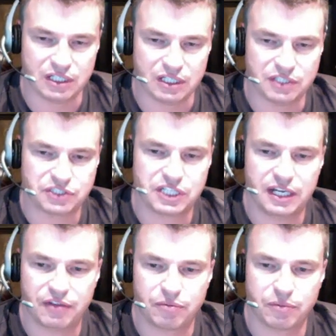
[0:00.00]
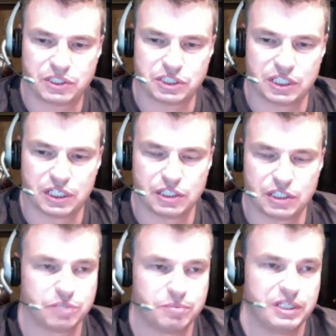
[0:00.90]
Seth, which
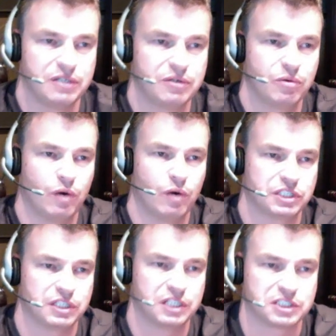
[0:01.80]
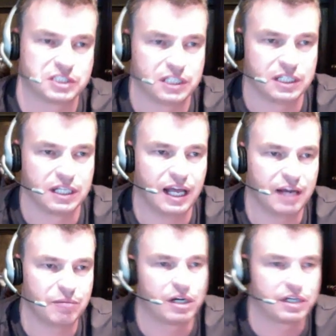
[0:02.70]
should be watching this
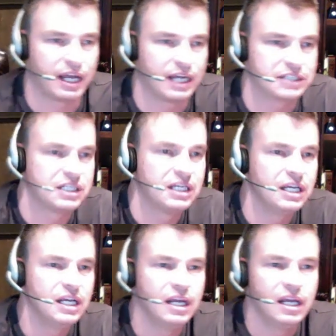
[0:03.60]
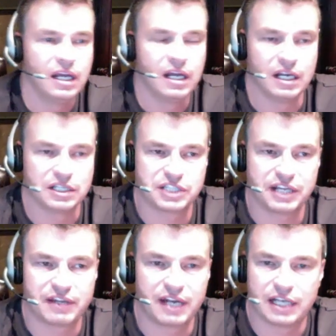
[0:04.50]
live broadcast,
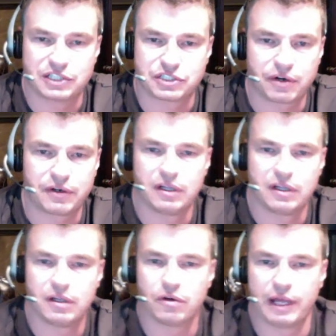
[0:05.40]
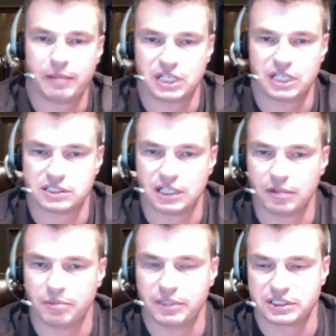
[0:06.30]
Seth and I started a little Amazon
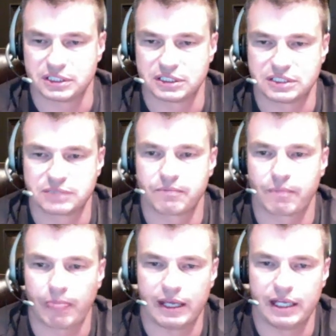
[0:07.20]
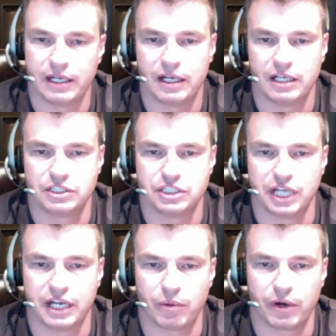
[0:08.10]
selling business in
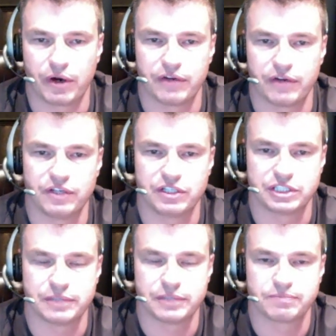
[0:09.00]
January of this year.